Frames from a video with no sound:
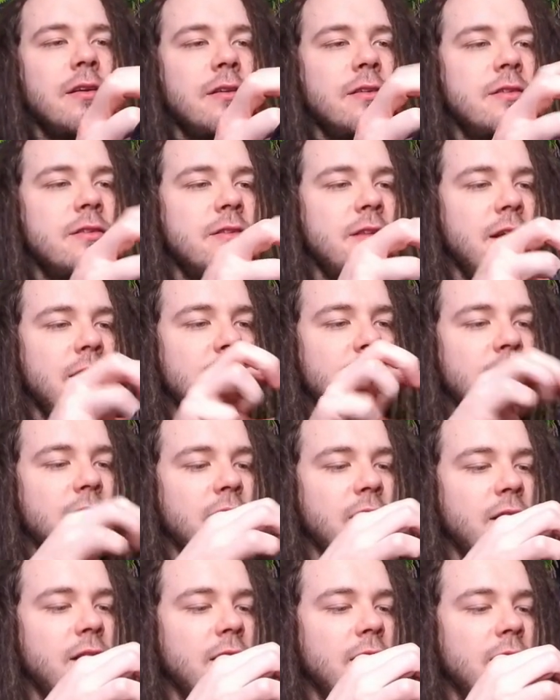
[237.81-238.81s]
Set
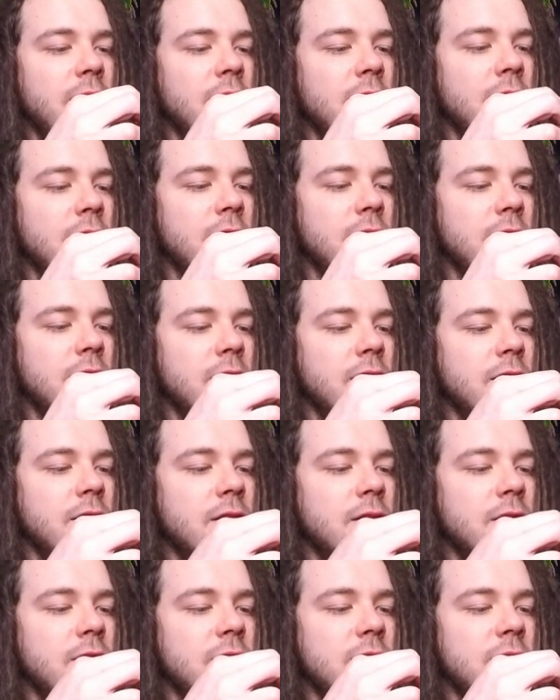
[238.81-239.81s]
everything,
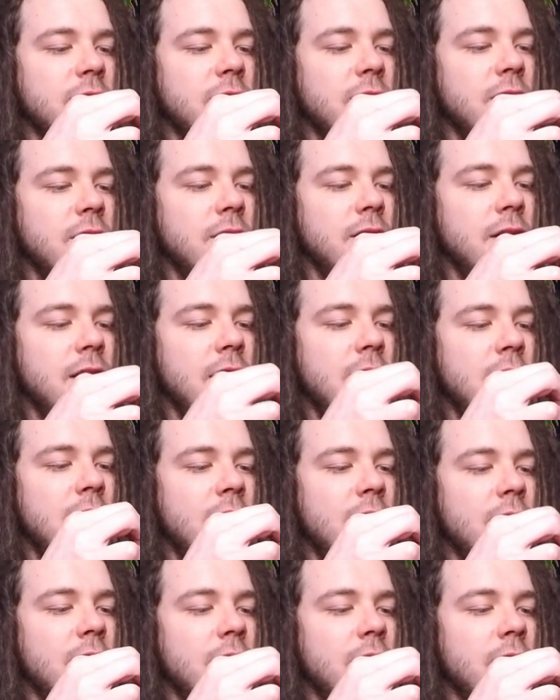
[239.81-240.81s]
zero it
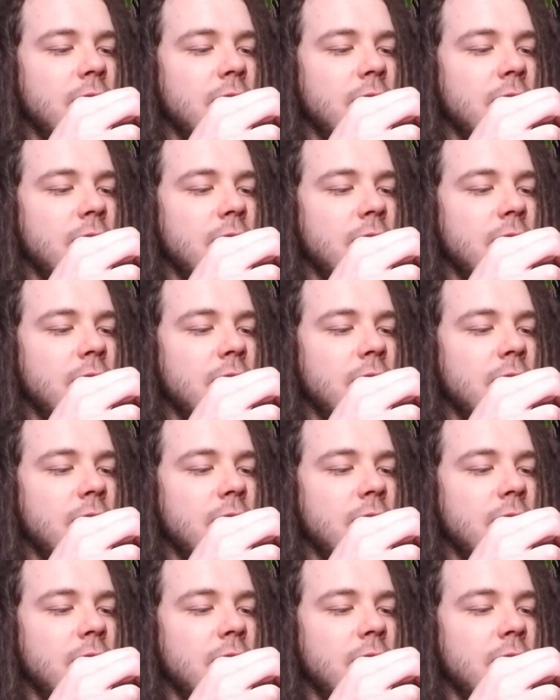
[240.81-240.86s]
out.